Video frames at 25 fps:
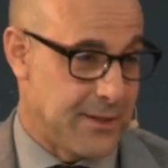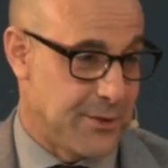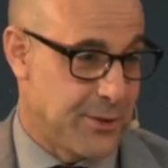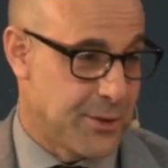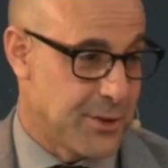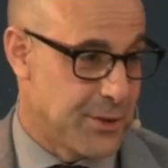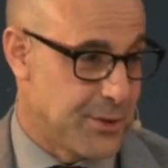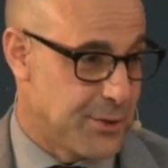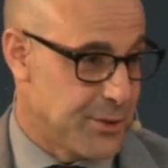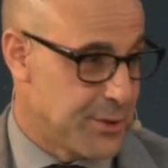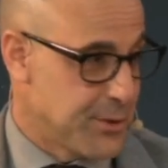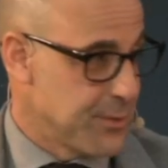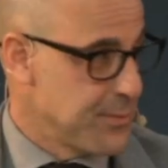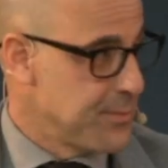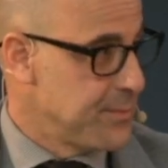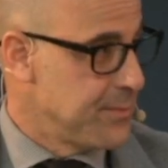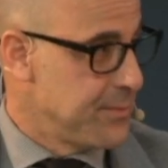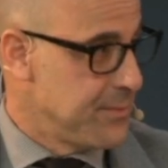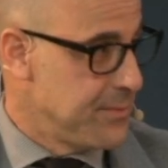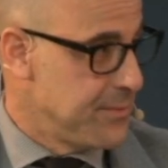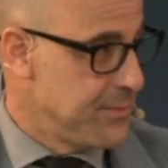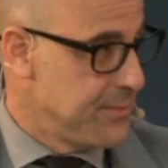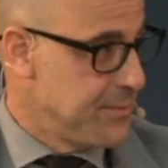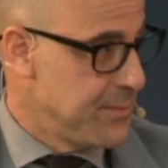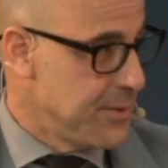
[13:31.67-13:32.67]
You can do your
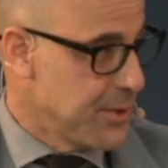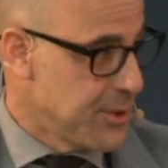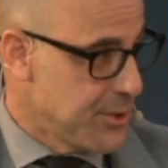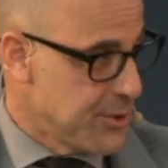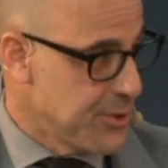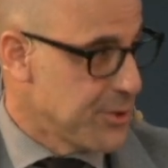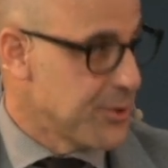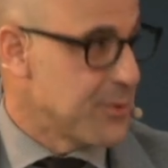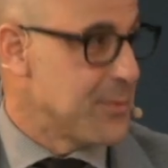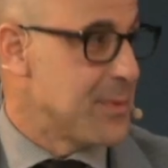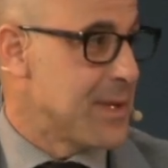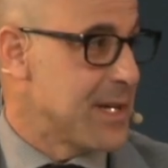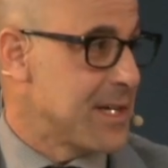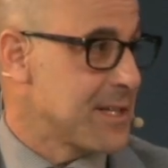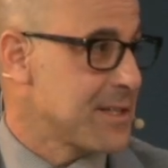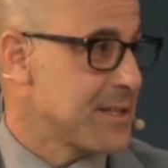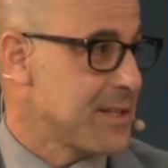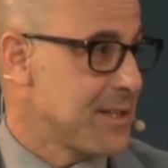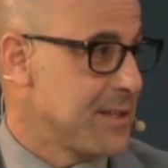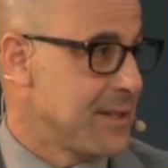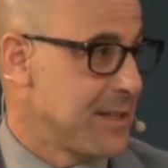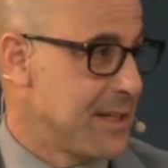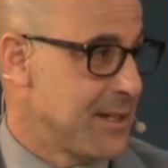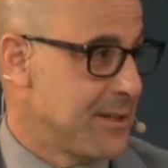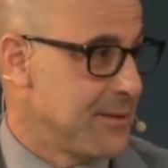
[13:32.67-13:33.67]
you can do your best,
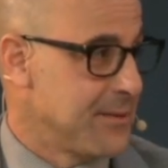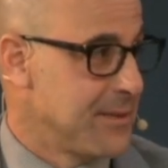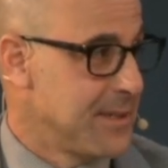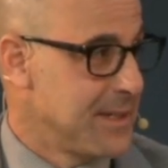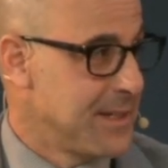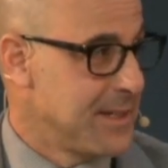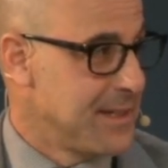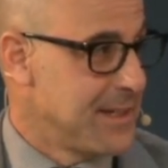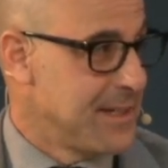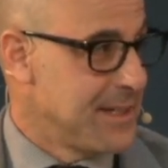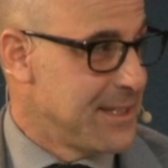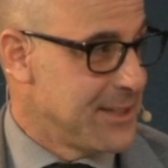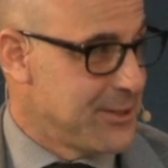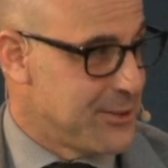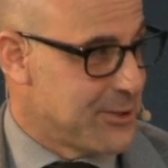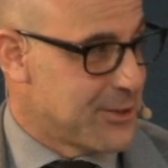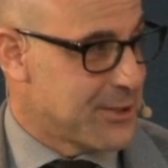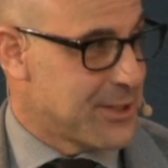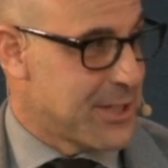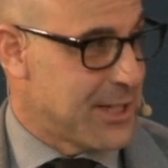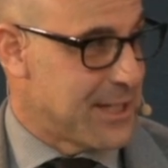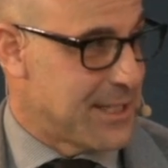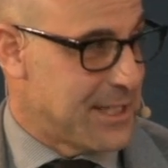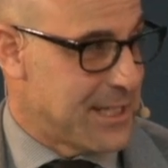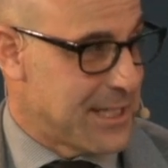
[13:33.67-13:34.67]
and then you just
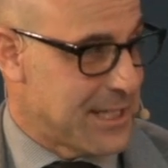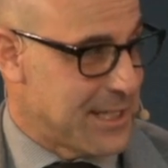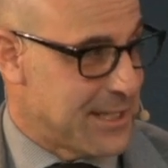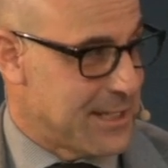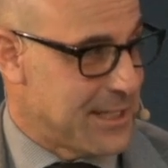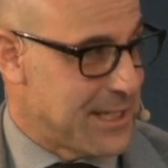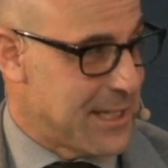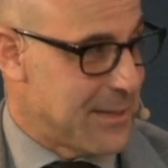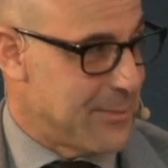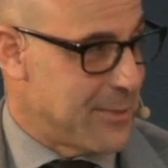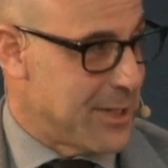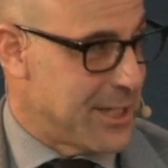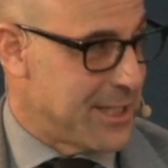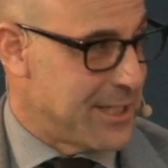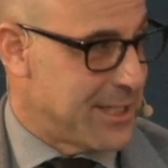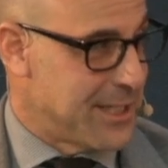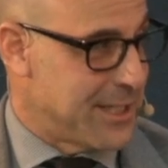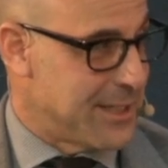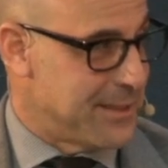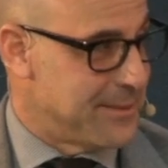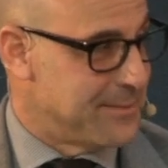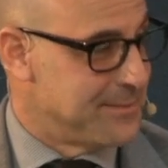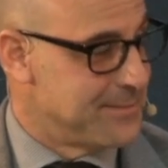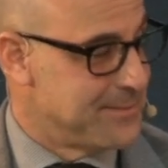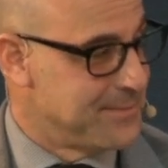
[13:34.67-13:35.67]
kind of take it day by day.